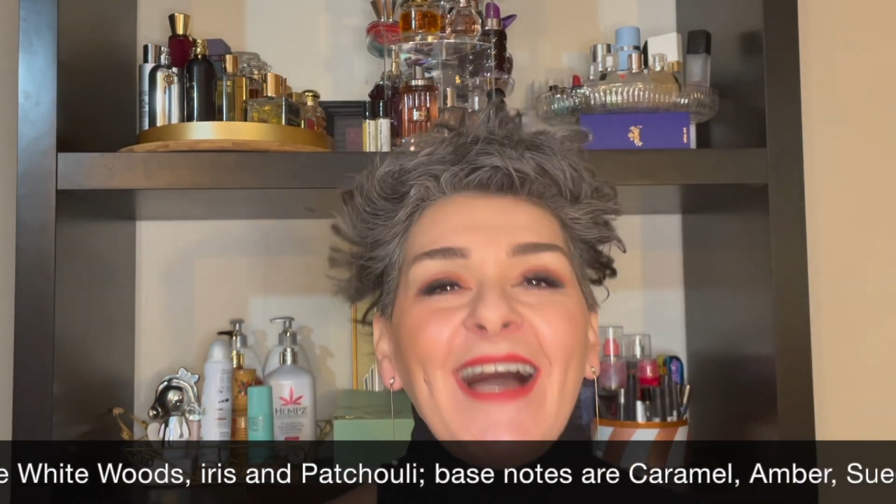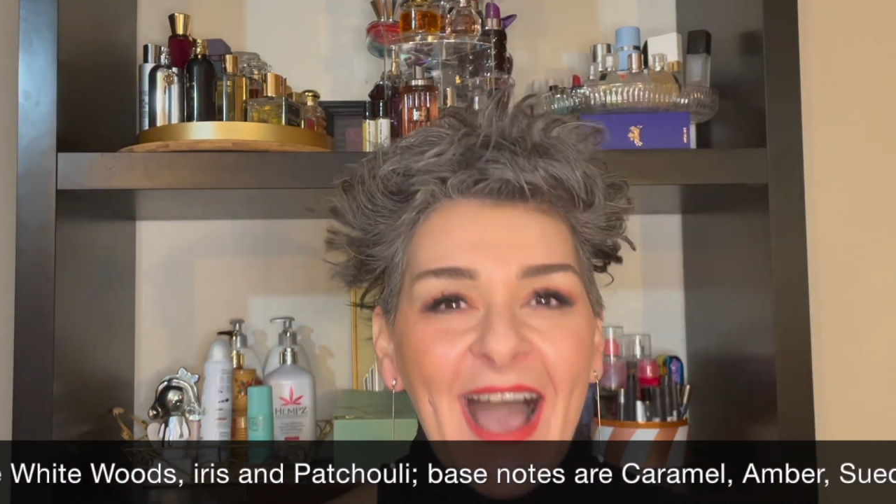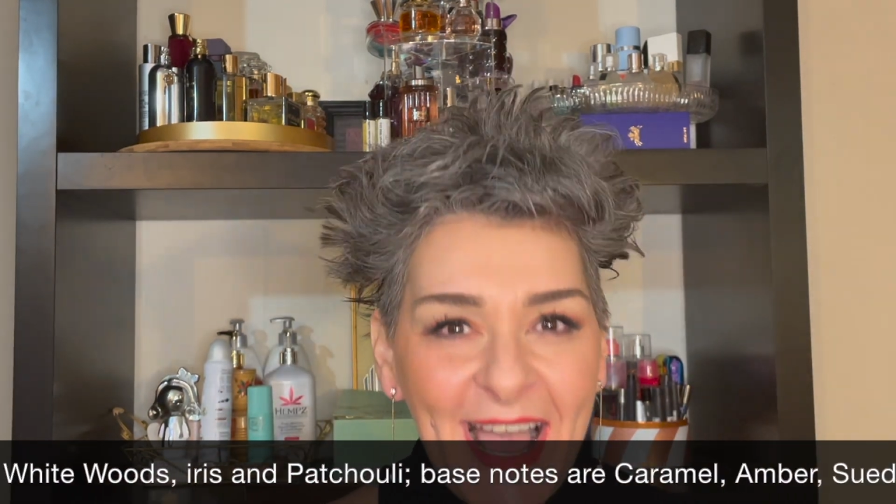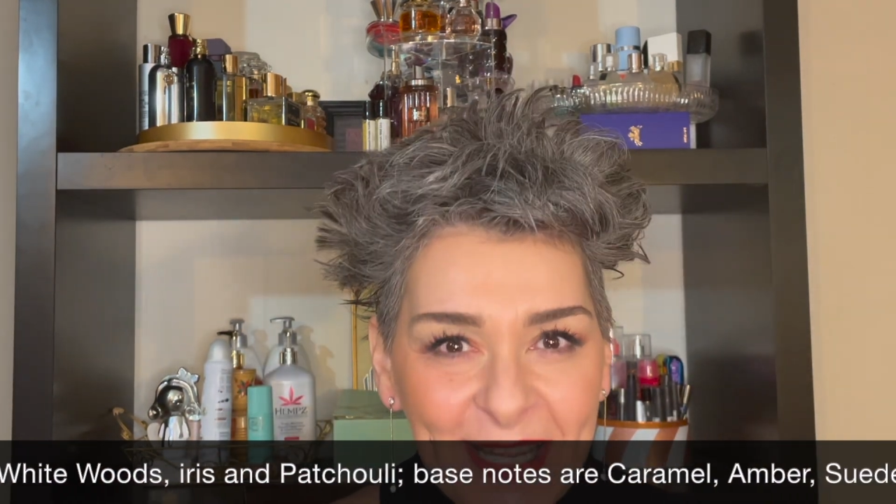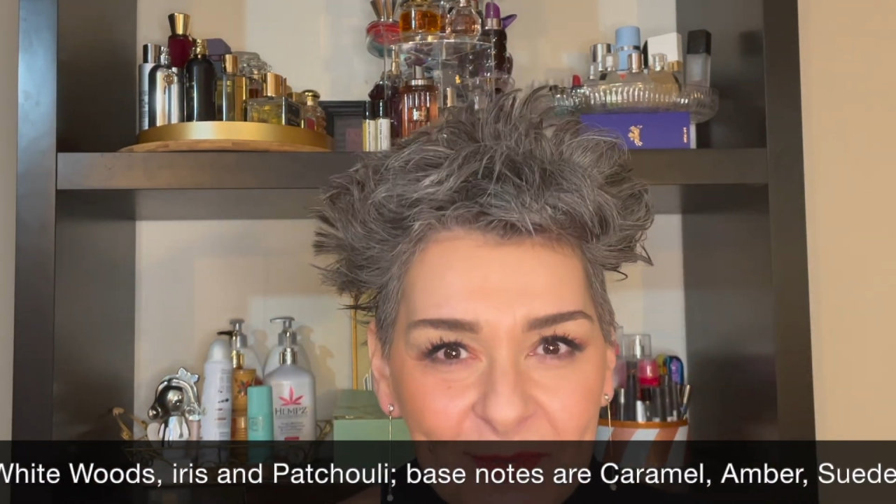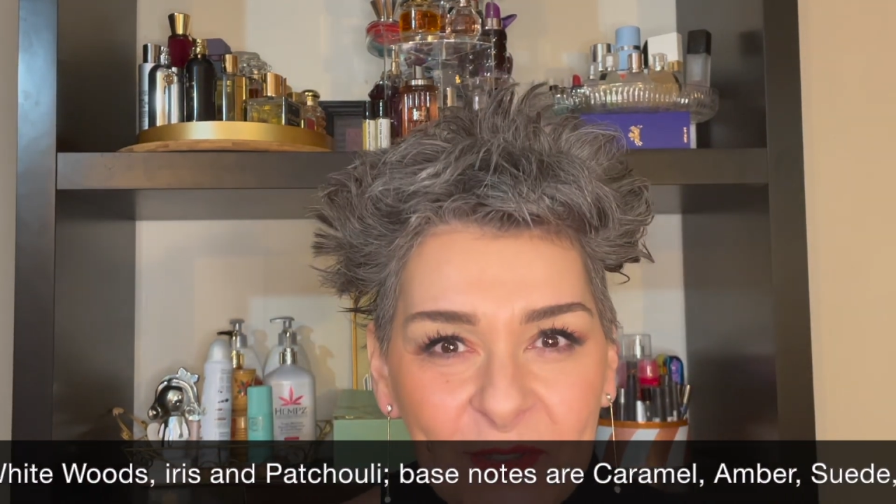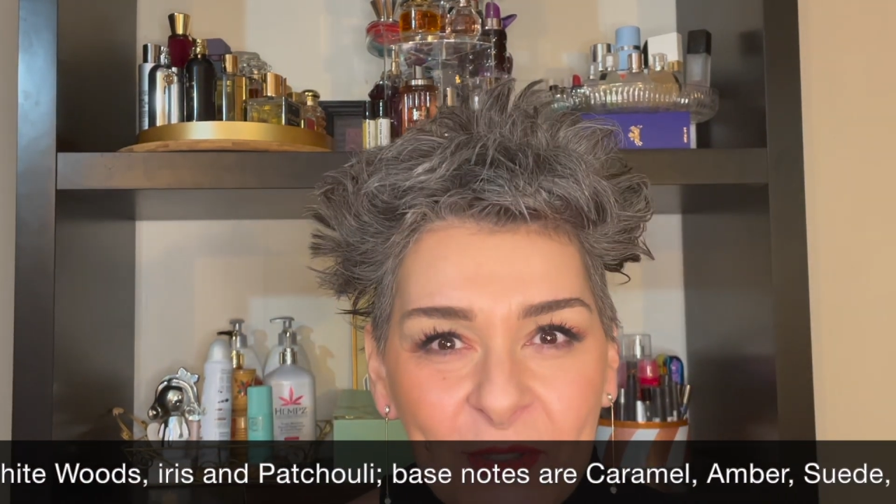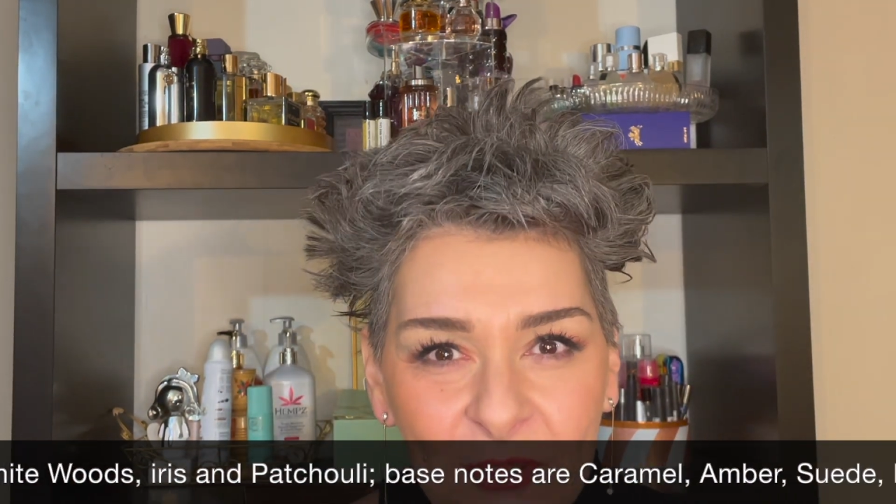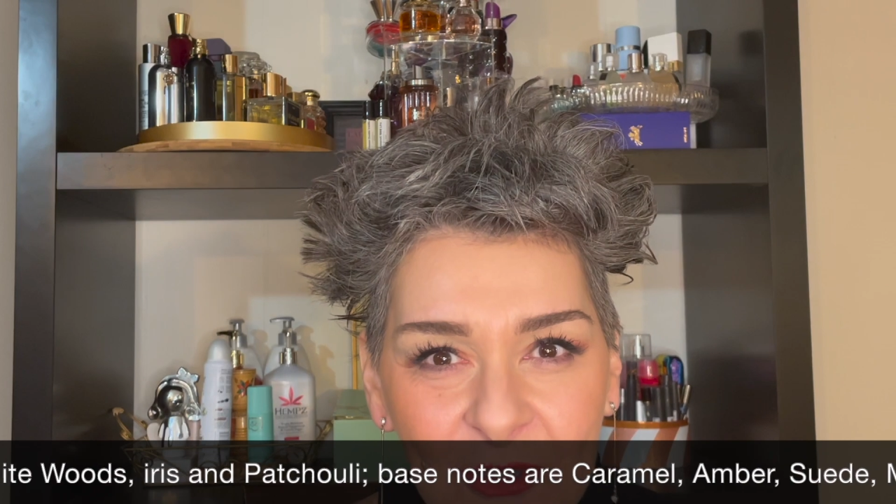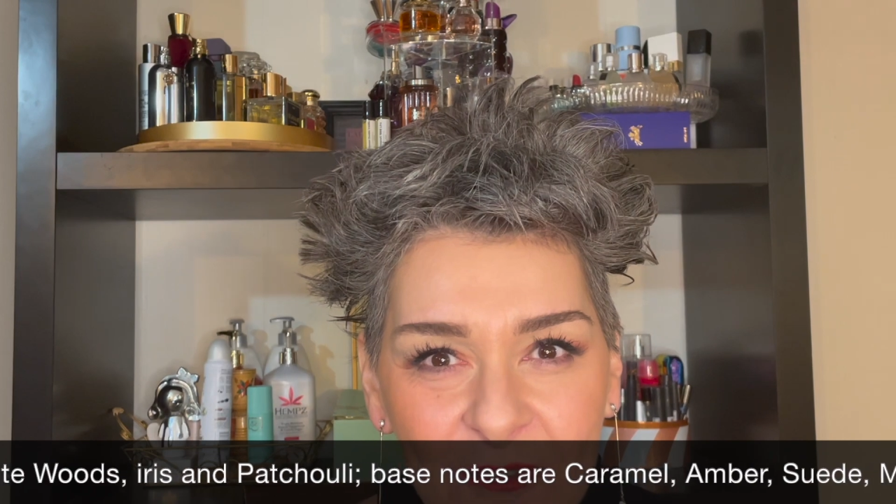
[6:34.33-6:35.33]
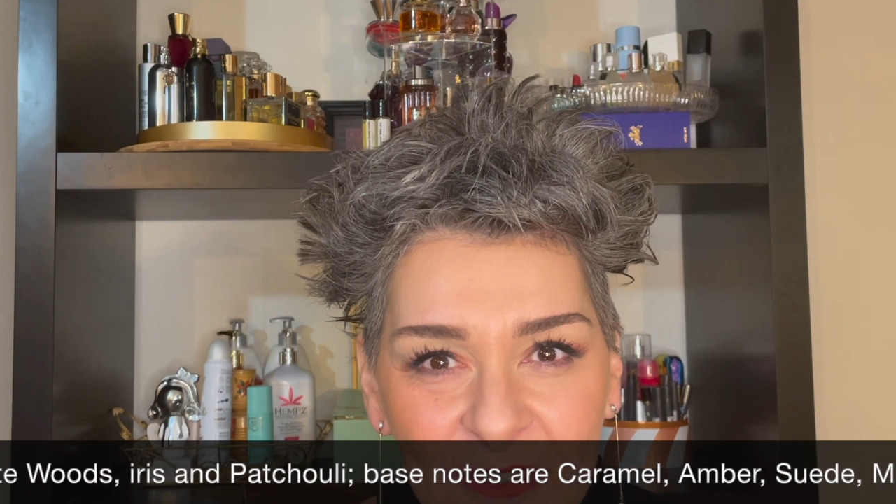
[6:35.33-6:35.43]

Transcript: I am cuckoo for